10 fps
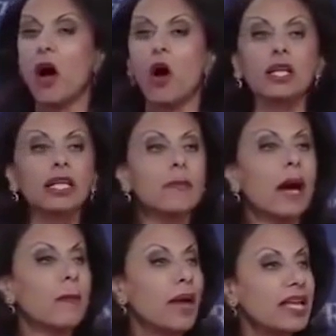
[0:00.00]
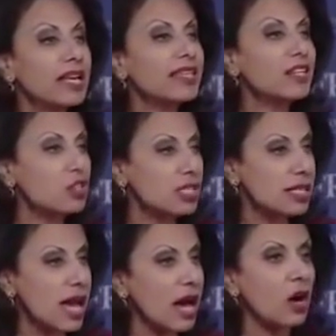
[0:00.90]
only by paying the
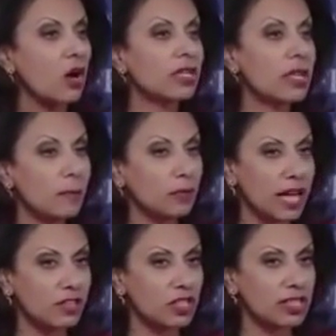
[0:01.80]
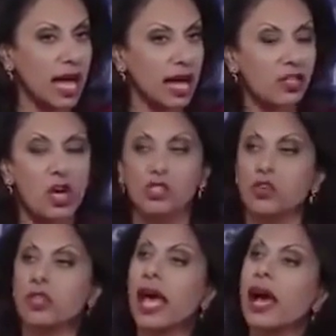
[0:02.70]
jizya, or the protection tax.
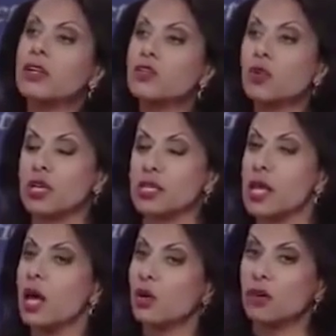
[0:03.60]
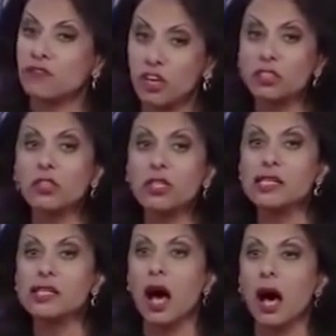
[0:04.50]
So they had a choice: convert to
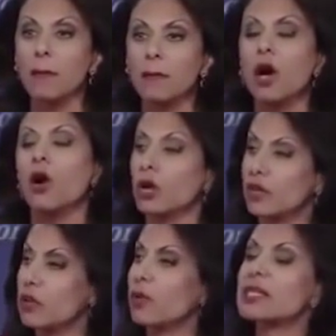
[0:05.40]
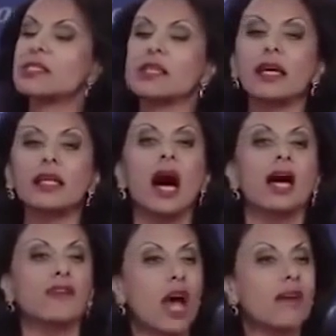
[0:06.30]
Islam, or if you want to stay
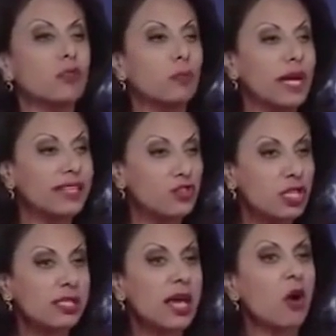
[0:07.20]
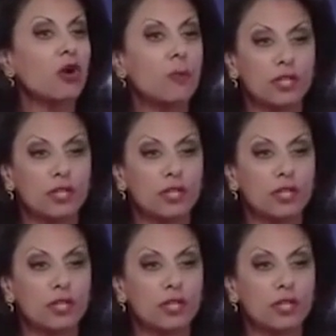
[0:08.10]
alive, you have to pay the jizya or